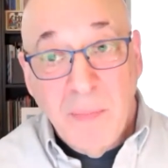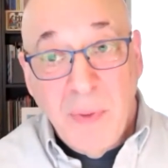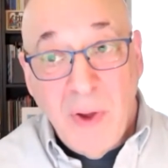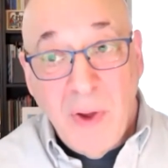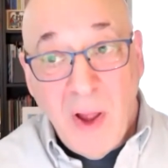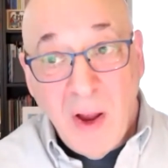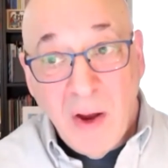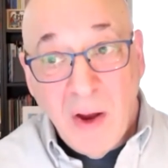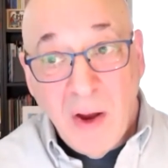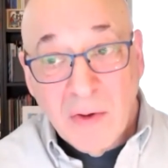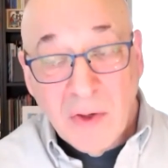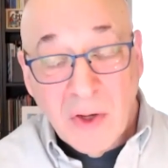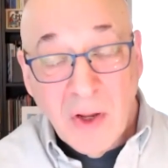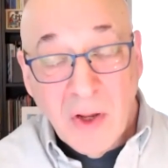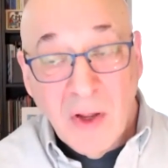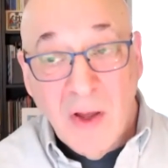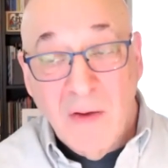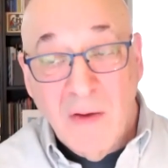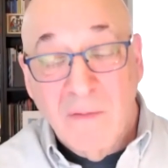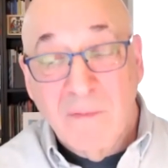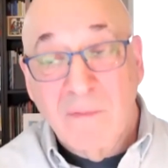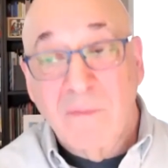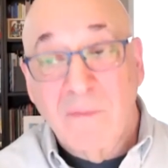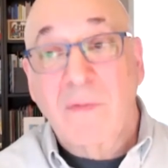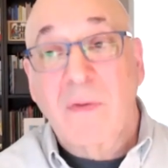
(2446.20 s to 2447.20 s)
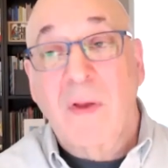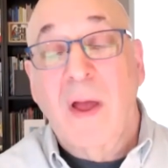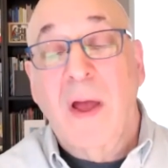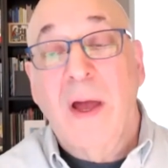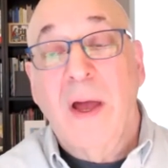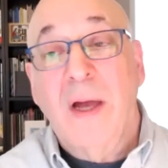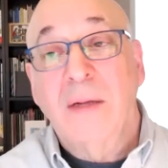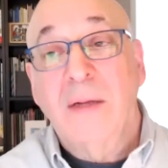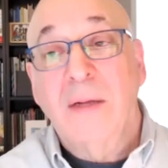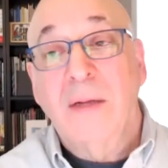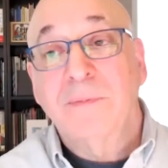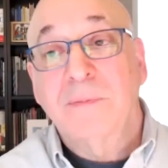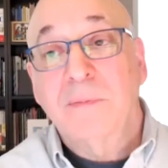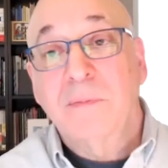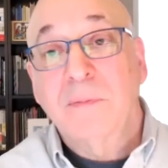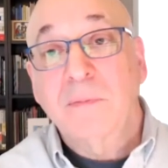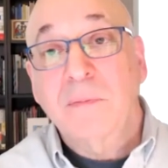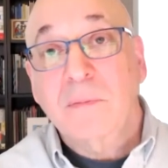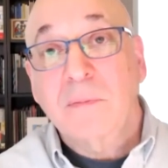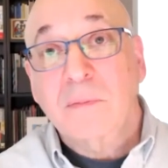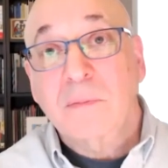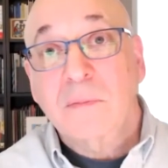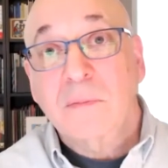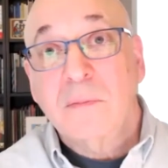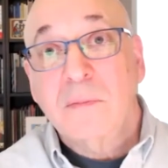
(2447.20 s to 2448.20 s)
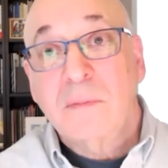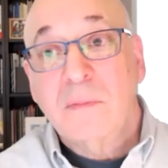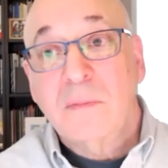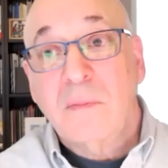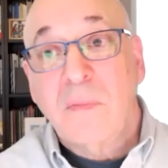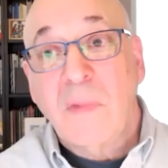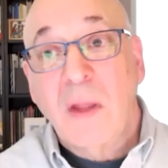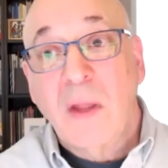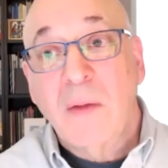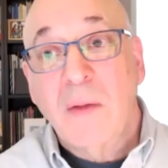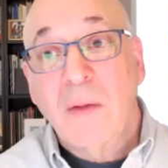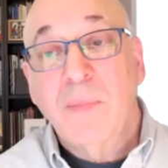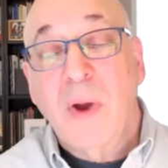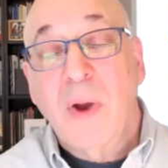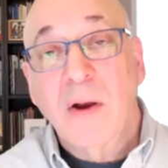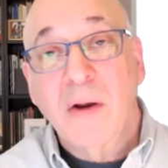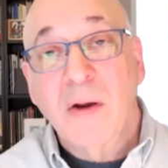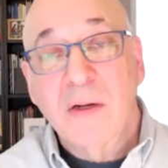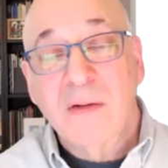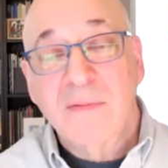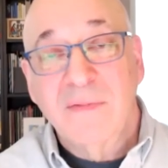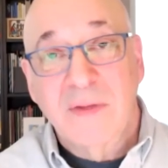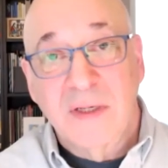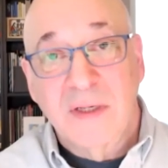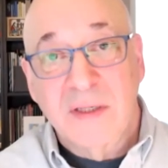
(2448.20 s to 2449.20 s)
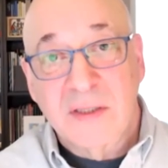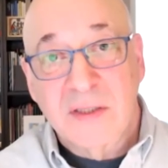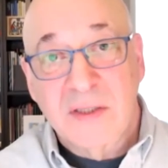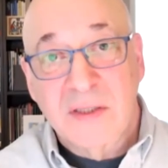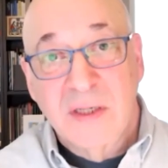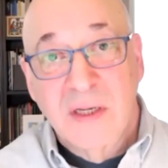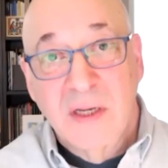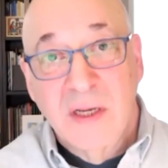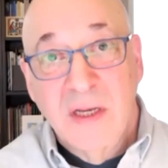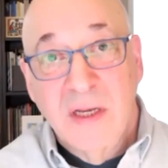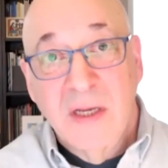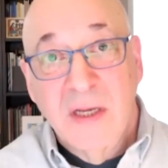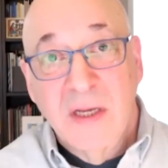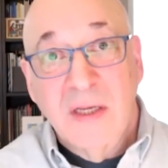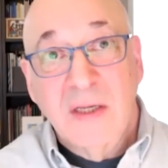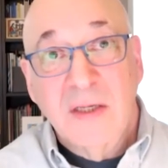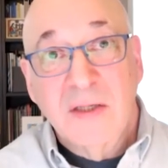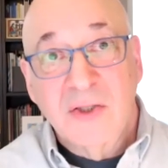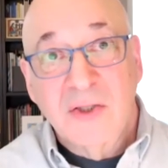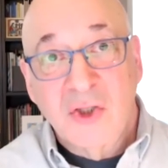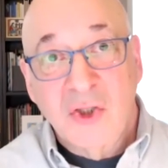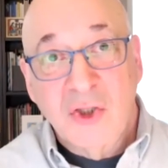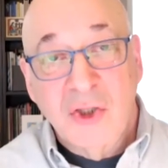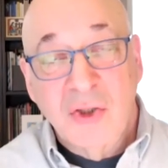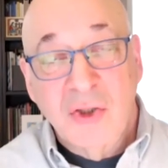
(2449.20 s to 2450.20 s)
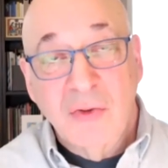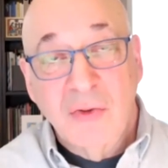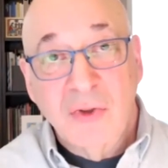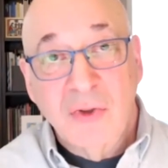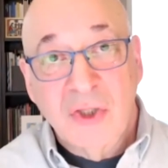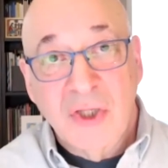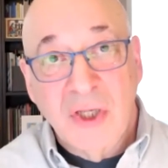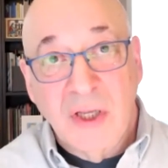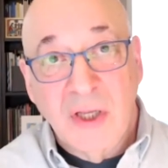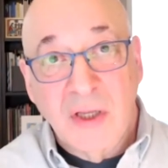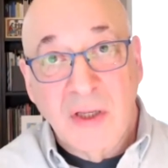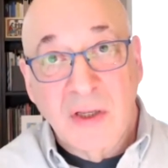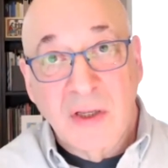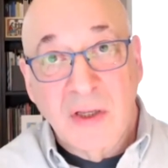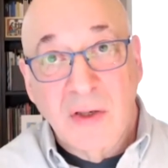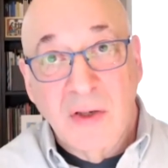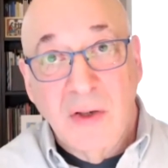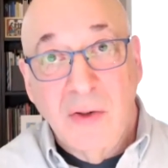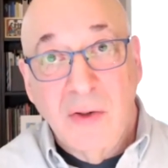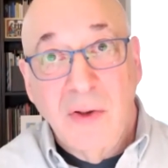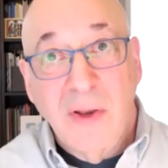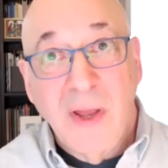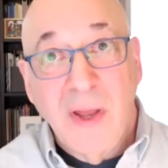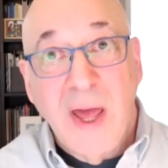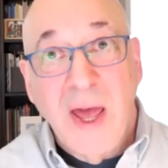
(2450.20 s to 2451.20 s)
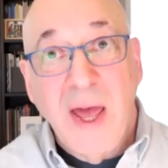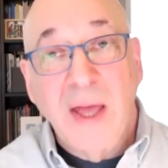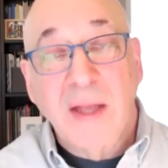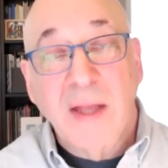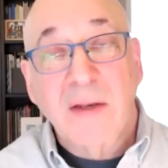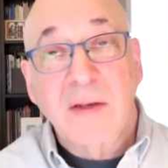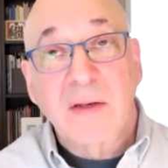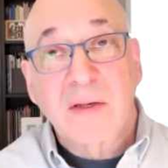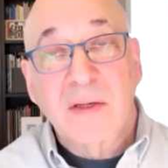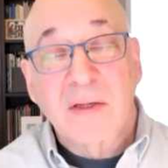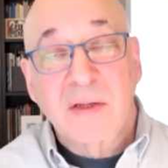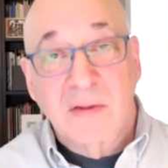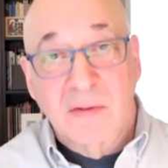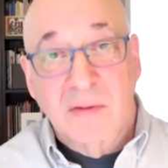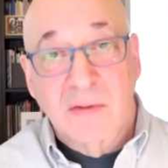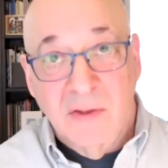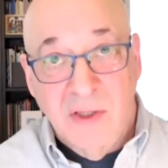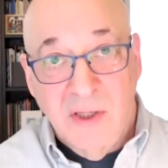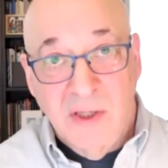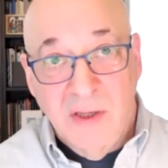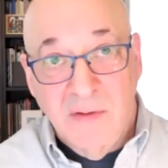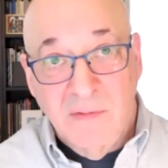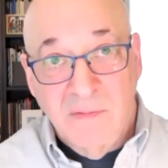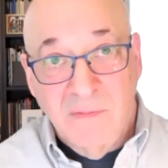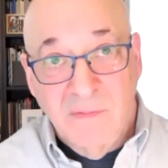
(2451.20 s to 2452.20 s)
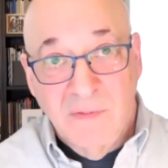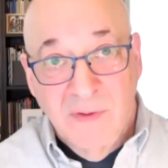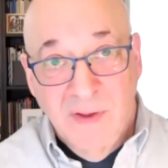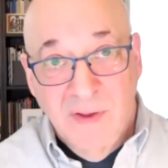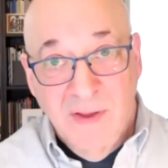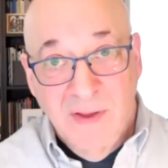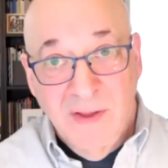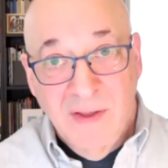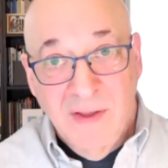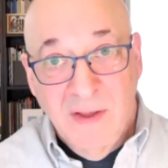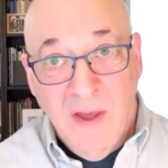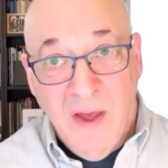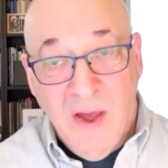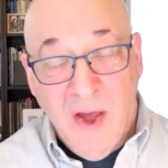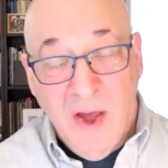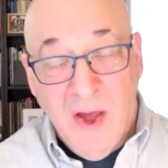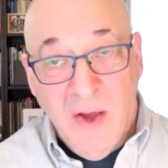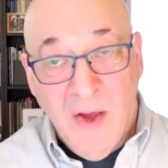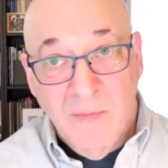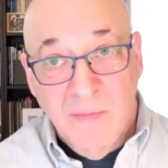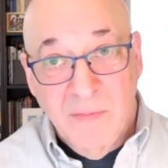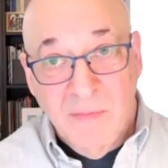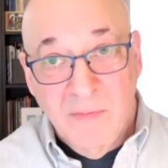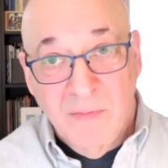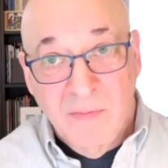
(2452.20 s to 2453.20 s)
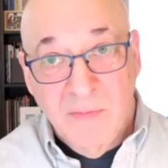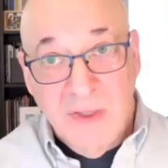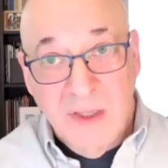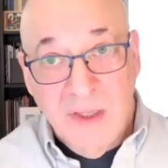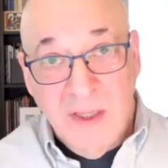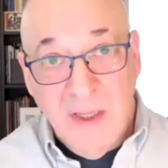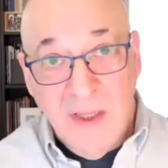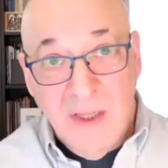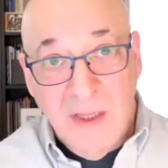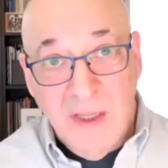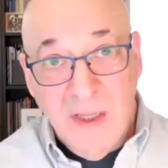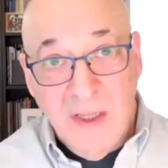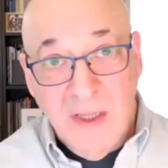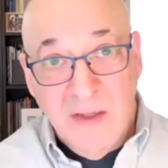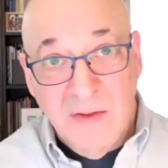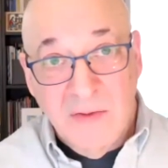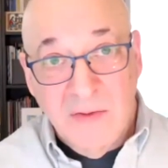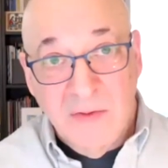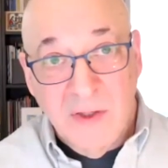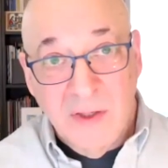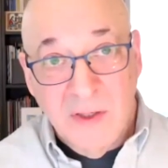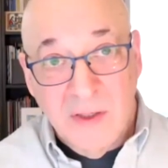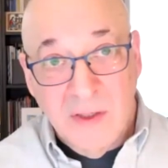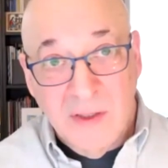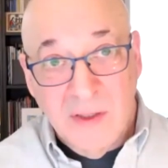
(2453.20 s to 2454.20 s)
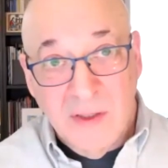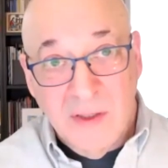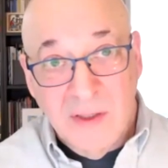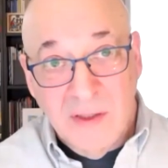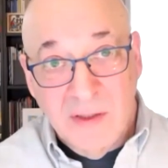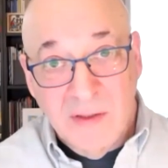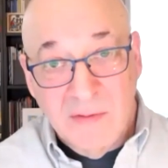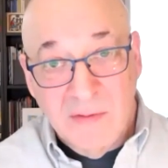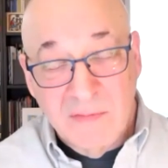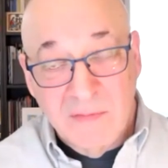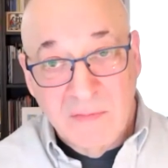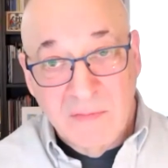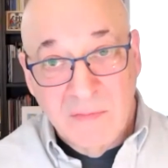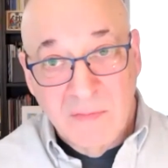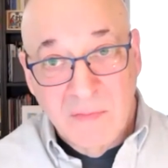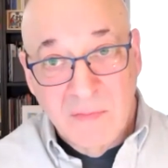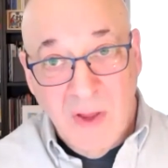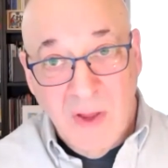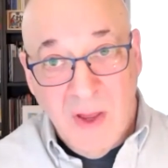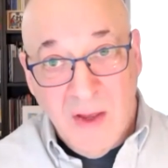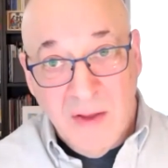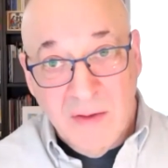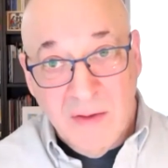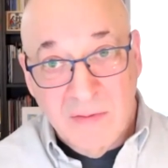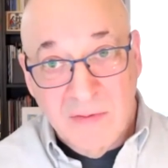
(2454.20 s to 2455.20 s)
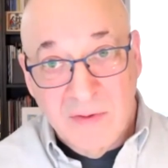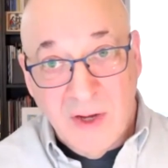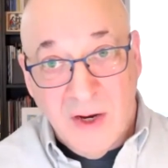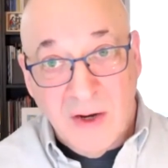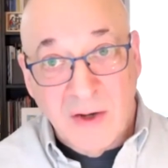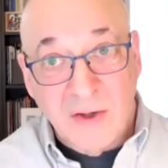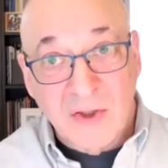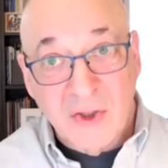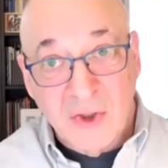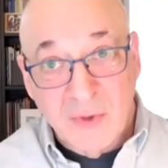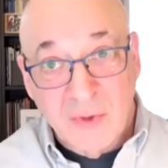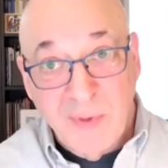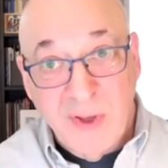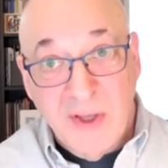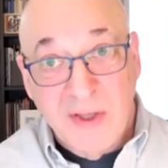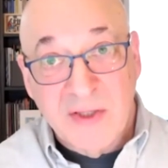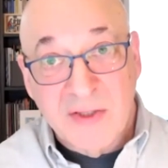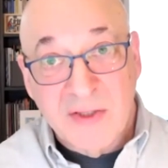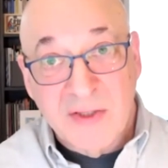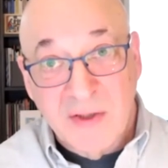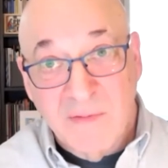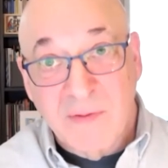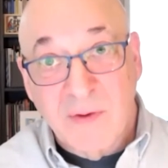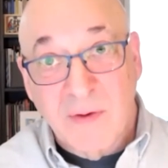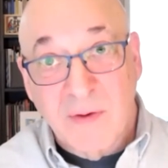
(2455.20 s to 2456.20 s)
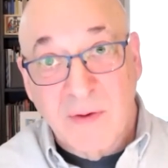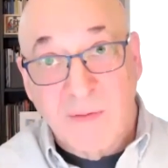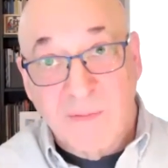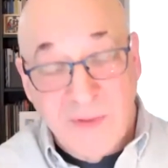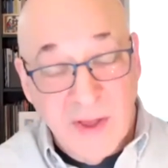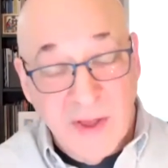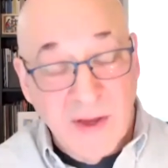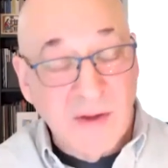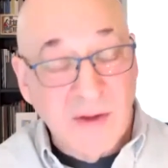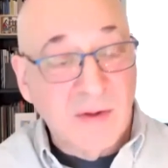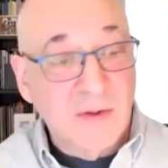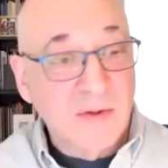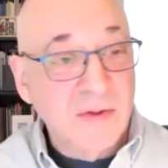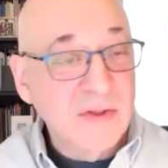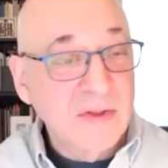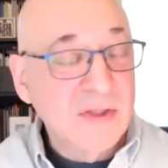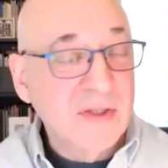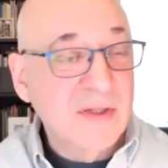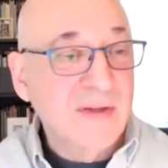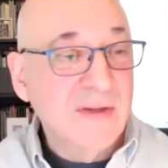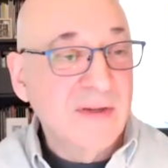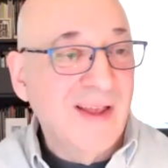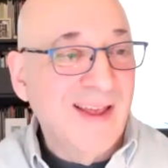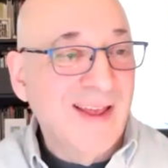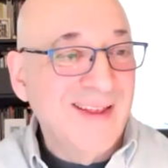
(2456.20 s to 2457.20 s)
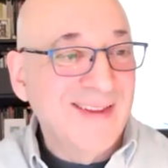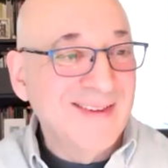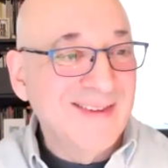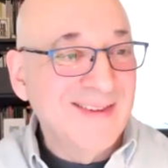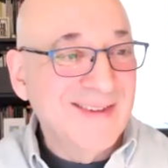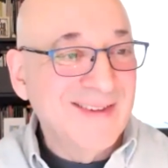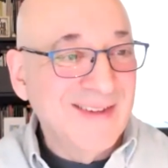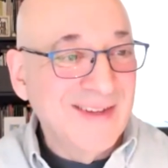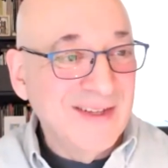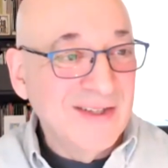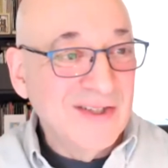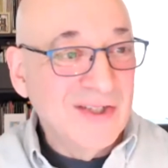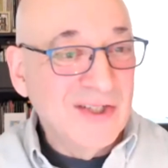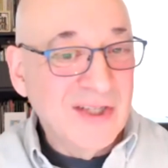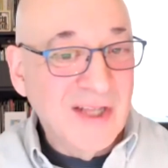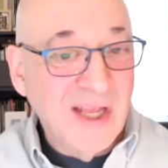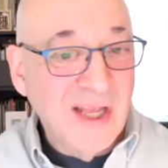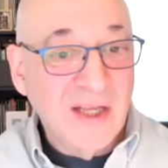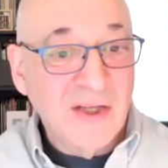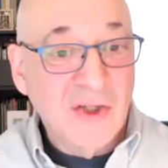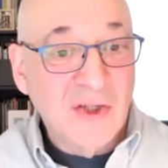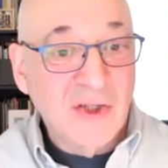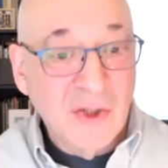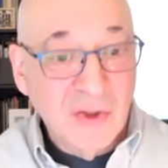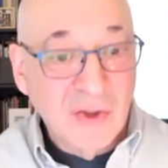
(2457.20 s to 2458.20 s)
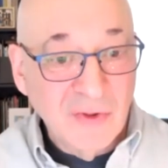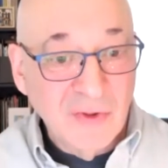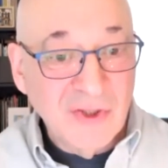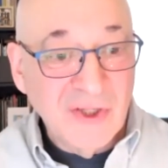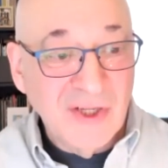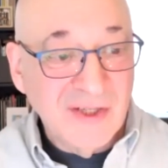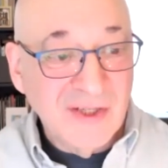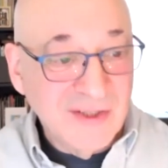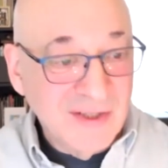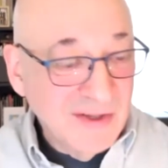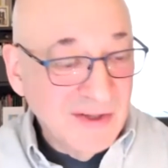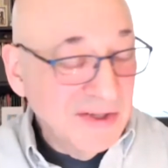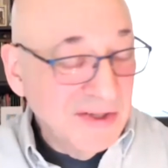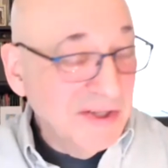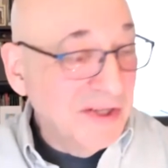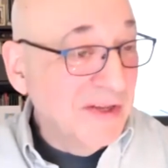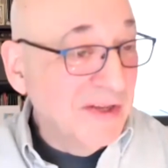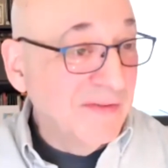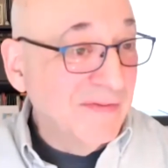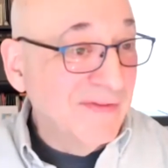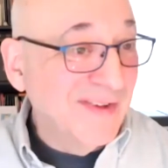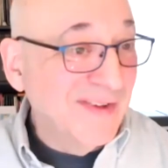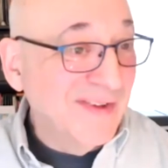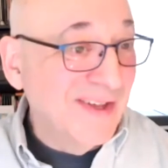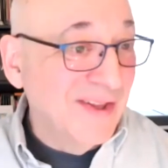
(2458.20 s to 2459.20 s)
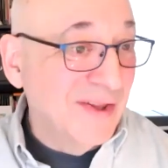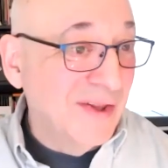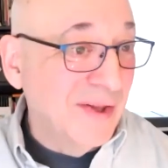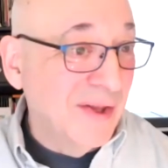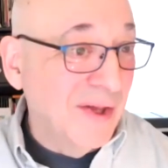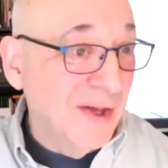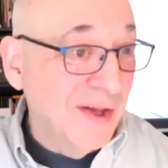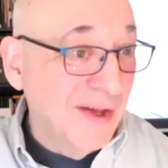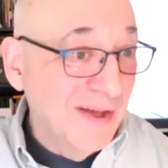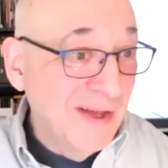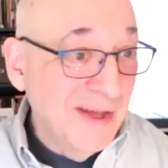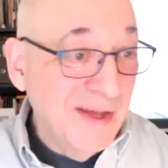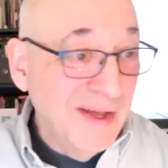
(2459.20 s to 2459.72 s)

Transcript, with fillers: part of um, part of this is choosing not to live um, in the uh, dark space of your failures, and instead choosing to live in the